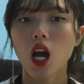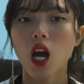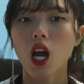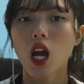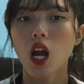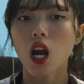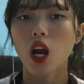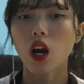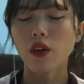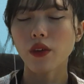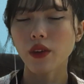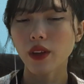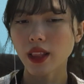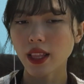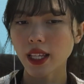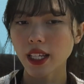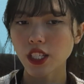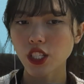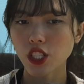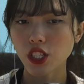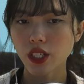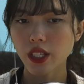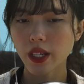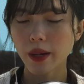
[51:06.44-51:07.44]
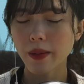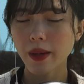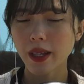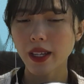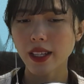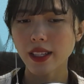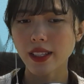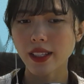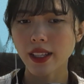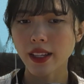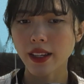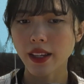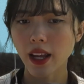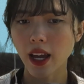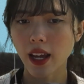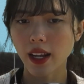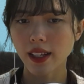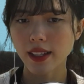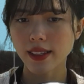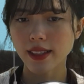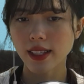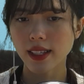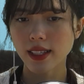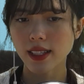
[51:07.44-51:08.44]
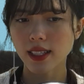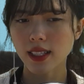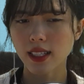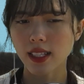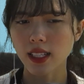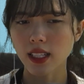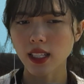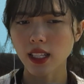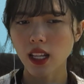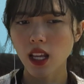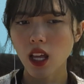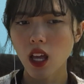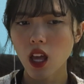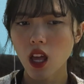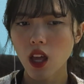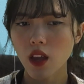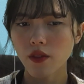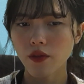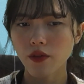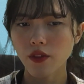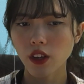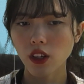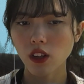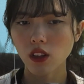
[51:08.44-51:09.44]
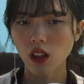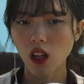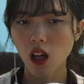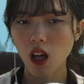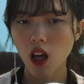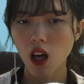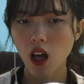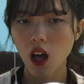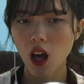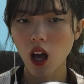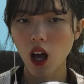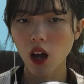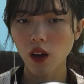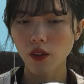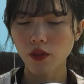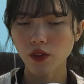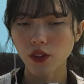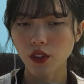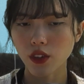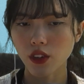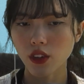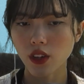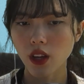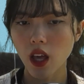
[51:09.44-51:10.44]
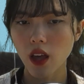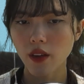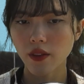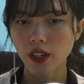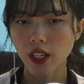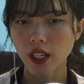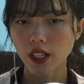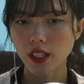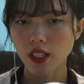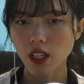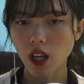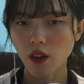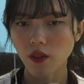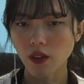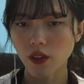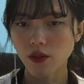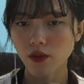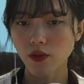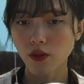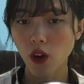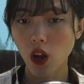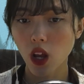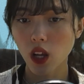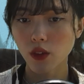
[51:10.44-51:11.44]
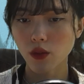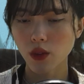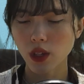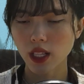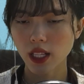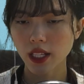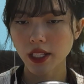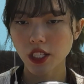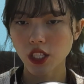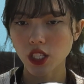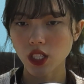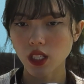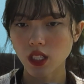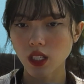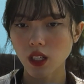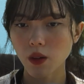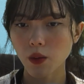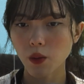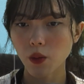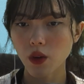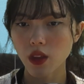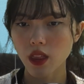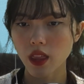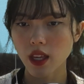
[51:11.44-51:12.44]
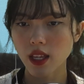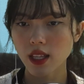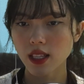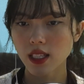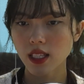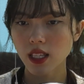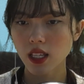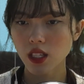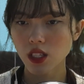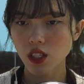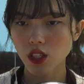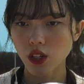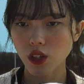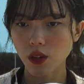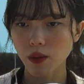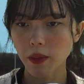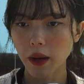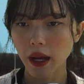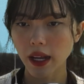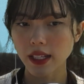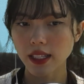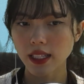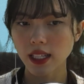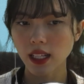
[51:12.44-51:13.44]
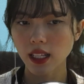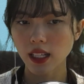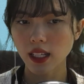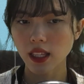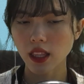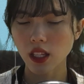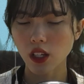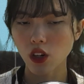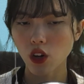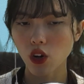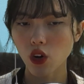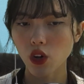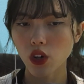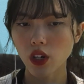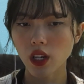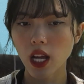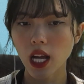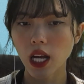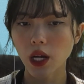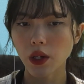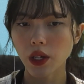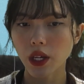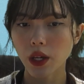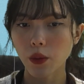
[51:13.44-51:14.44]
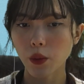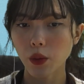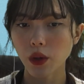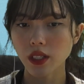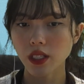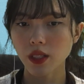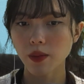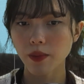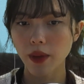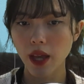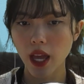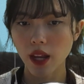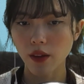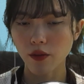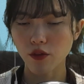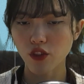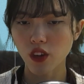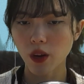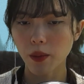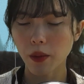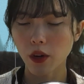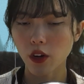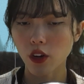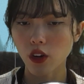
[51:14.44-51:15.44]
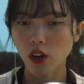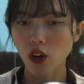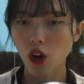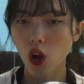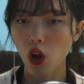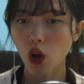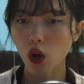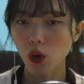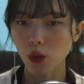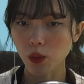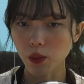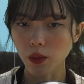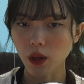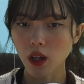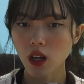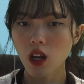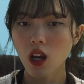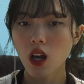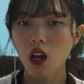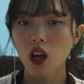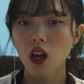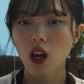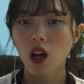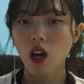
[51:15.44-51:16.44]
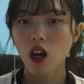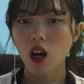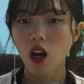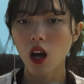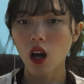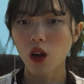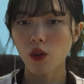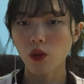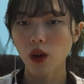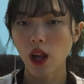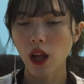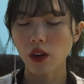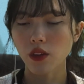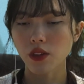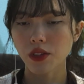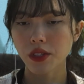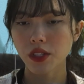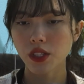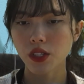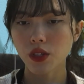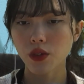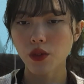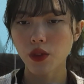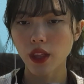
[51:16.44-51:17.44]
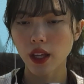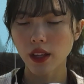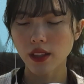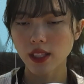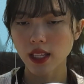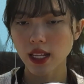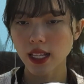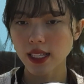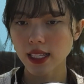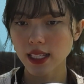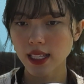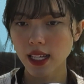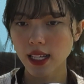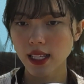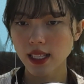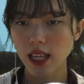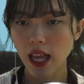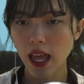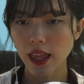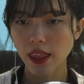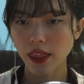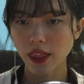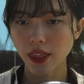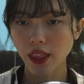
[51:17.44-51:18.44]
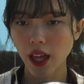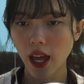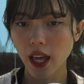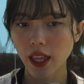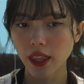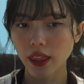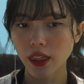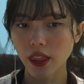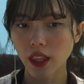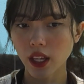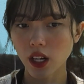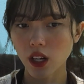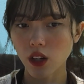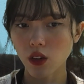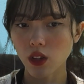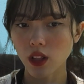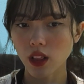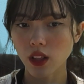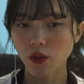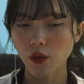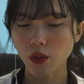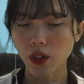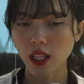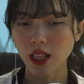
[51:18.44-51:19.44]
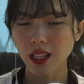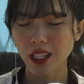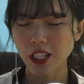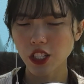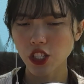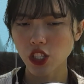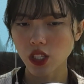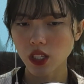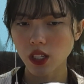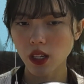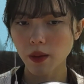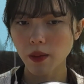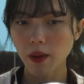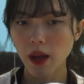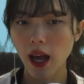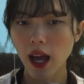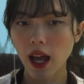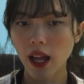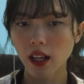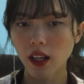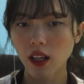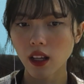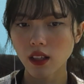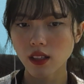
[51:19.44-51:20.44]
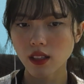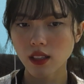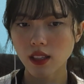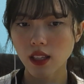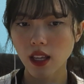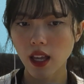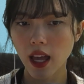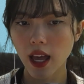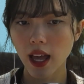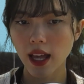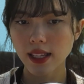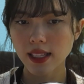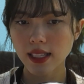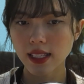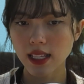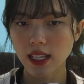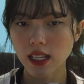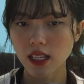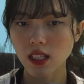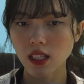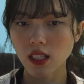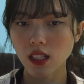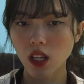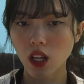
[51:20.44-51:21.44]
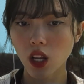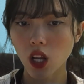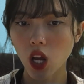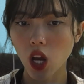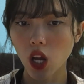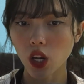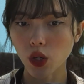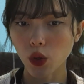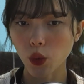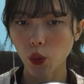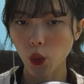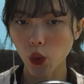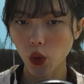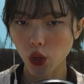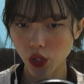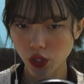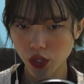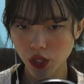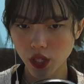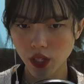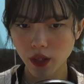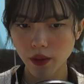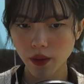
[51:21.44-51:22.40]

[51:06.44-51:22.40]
Our relationship is non-existent. Phil offered evidence of a fraud relationship with his sister by telling the court how he was banned from her home around 2006 and that their relationship has since gone worse.